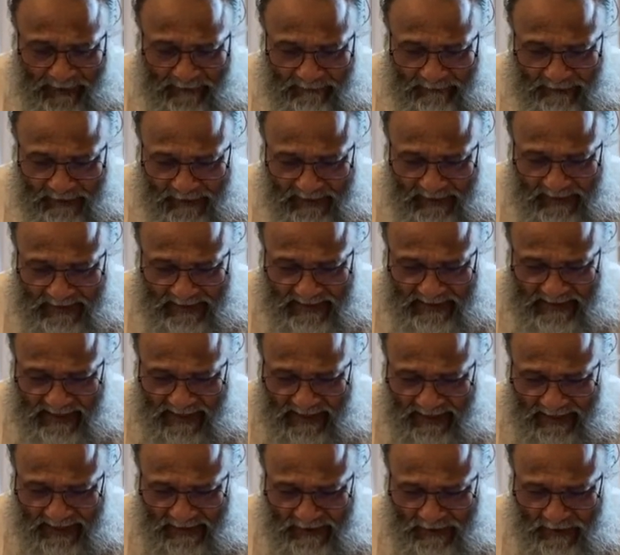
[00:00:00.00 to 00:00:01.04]
Will the
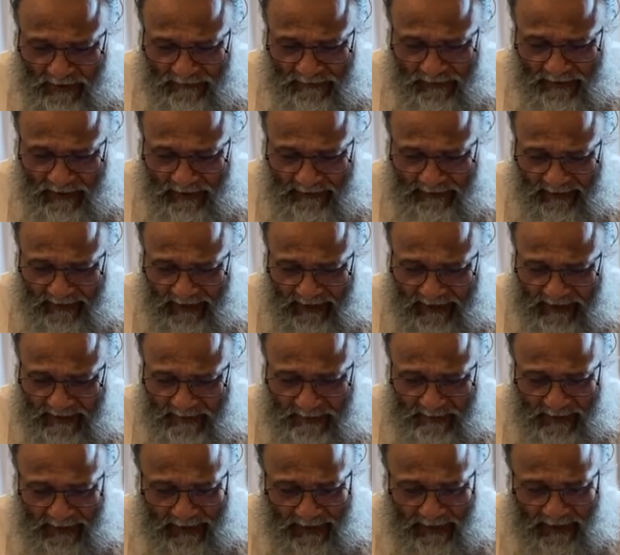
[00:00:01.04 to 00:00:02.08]
signs of a living
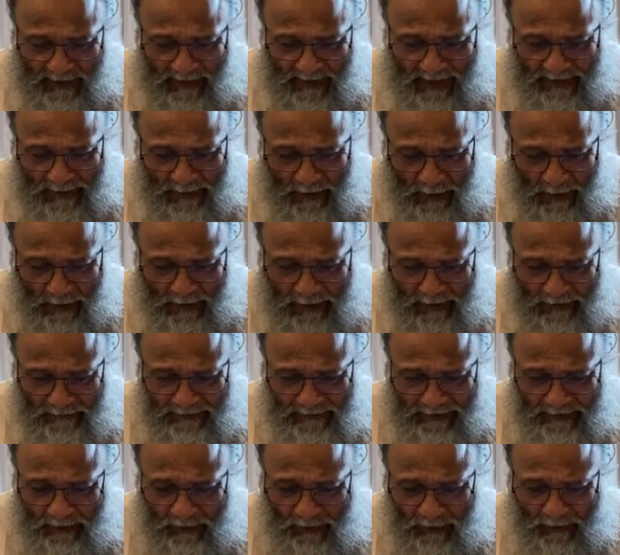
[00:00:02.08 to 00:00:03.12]
husband adorn a
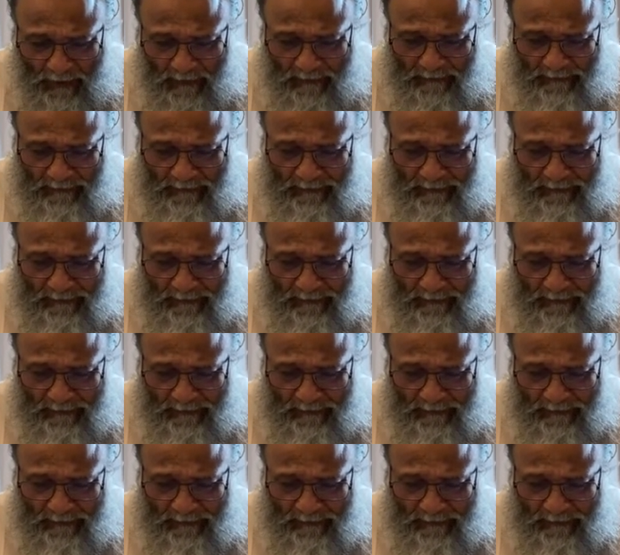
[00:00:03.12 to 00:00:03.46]
widow?